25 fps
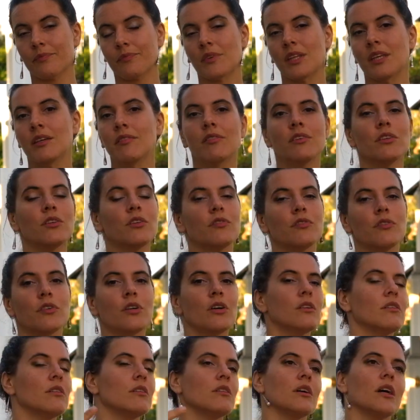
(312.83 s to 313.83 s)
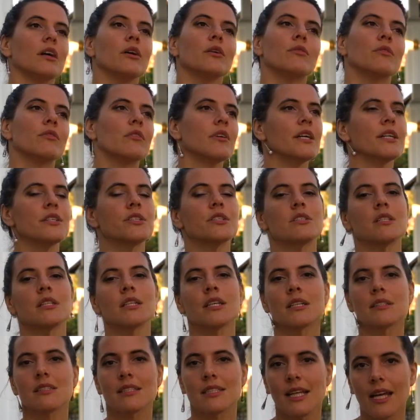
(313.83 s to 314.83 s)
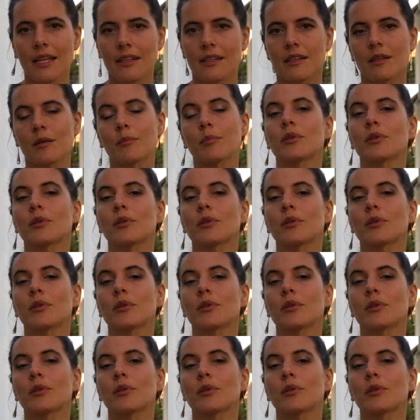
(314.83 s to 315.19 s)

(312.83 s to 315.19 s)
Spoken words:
even if not outrageously ecstatic,